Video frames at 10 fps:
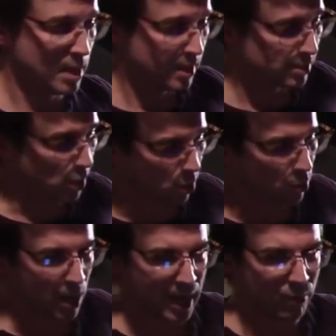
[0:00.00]

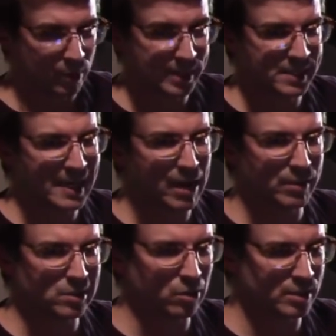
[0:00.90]
So we're going to see how
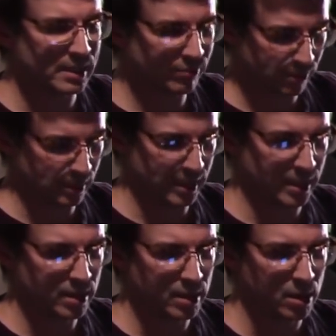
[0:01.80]
this looks
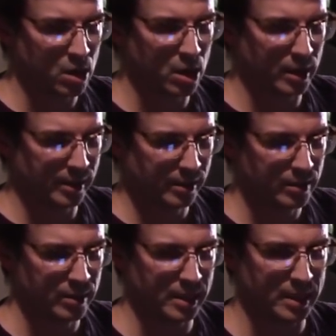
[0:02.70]
differently on
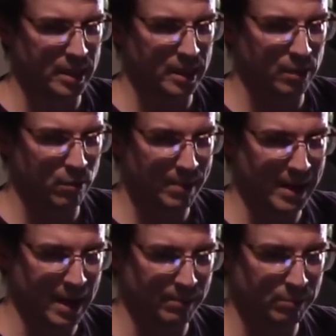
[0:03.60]
the
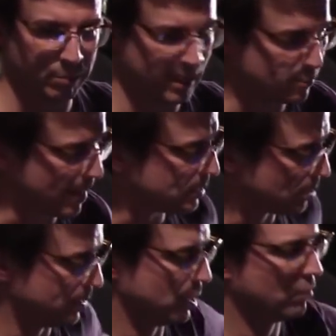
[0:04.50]
webcam play space
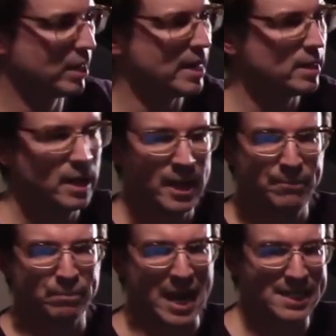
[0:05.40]
on the overhead
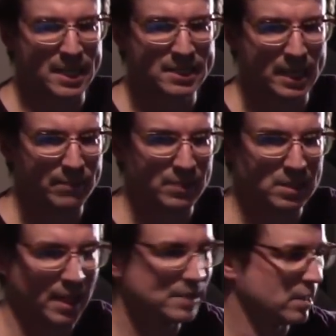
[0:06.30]
as I set up these
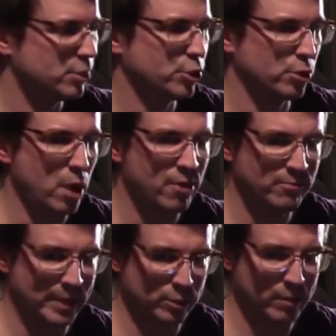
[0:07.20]
lights and turn off
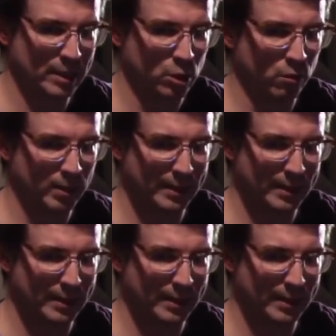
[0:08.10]
my direct overhead